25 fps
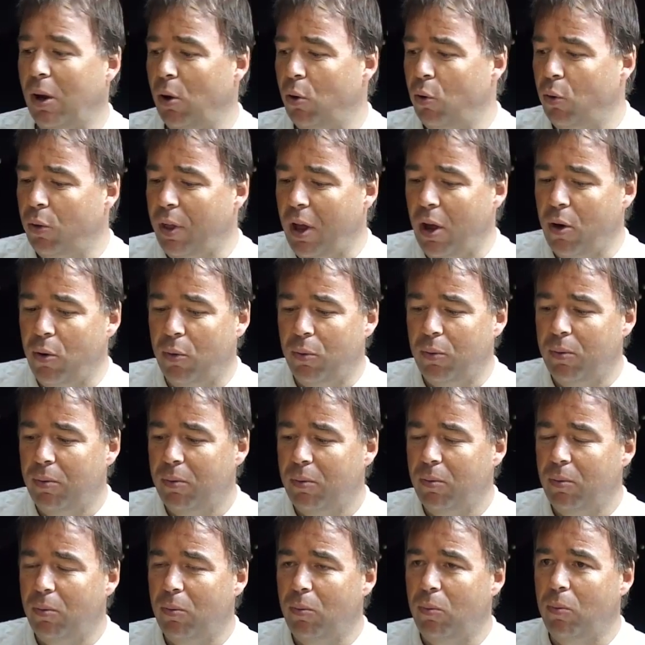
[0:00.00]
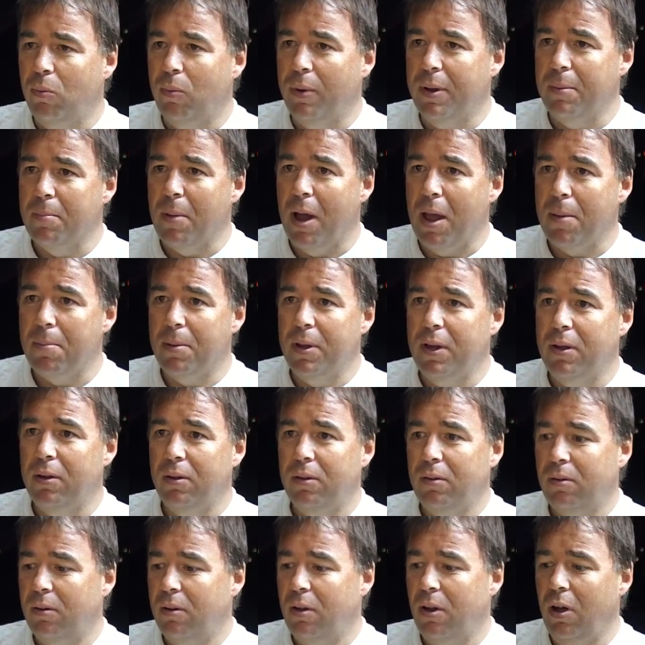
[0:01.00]
know, although we may be
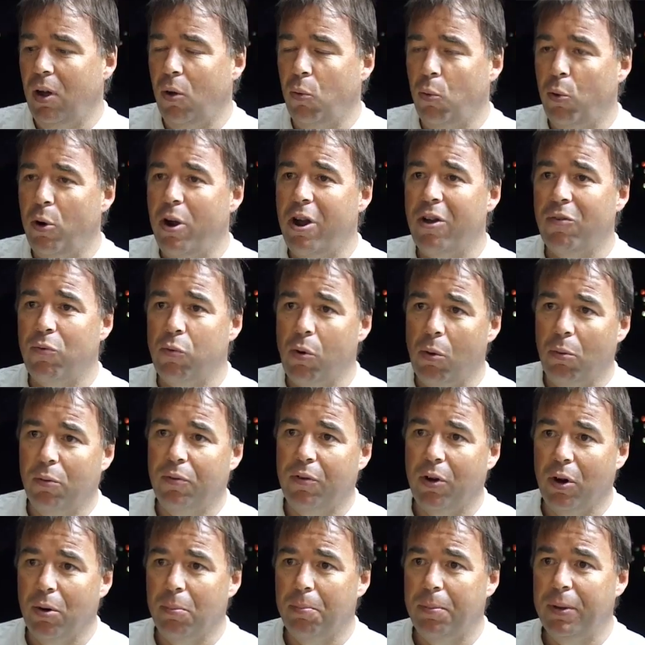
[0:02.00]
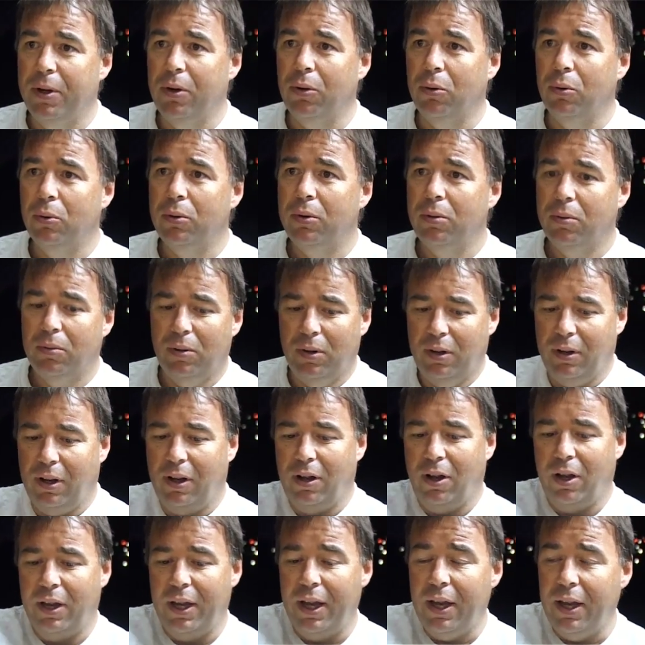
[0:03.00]
aware of what we've got to build
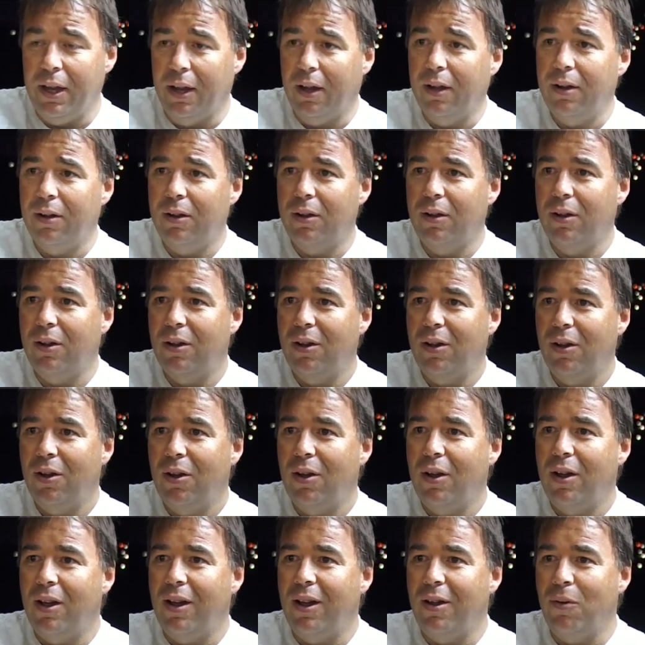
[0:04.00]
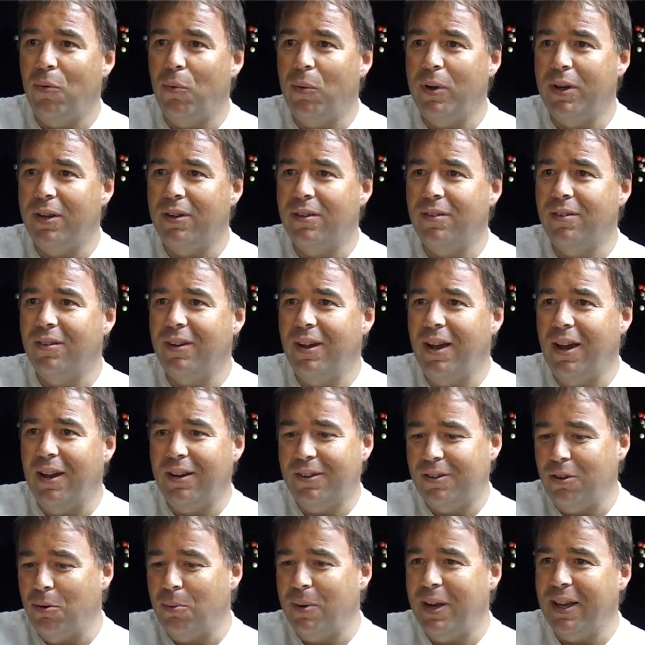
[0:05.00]
here,
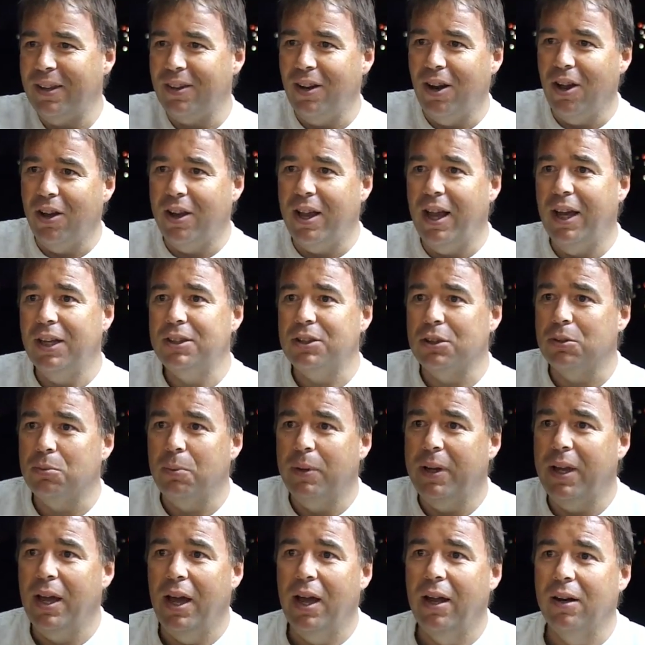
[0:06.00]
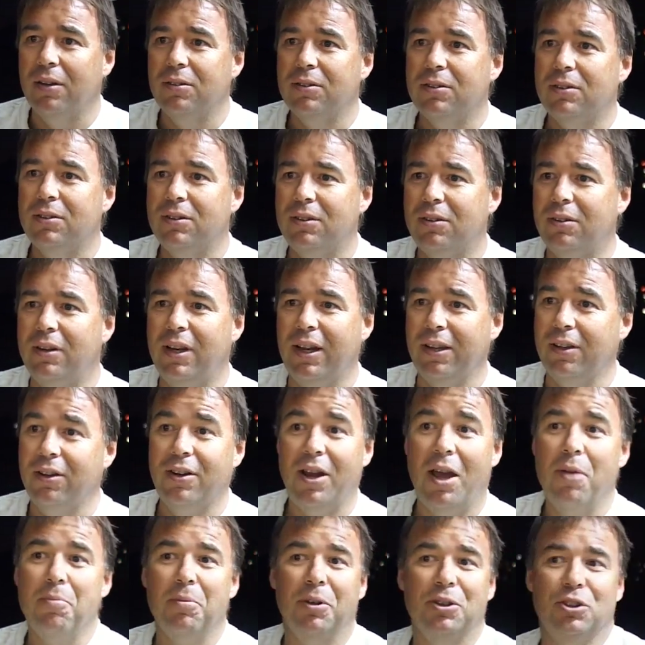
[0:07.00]
until we get the locations, we can't get the
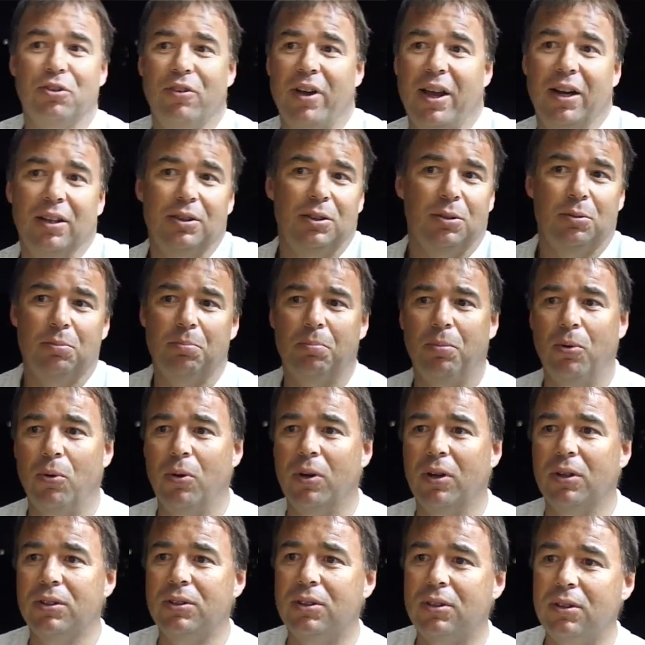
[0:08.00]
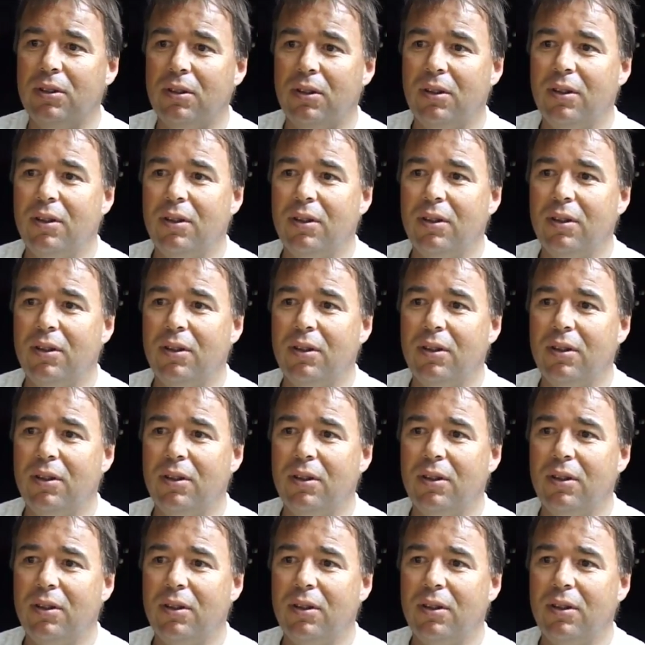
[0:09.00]
tape measure out. It's pointless.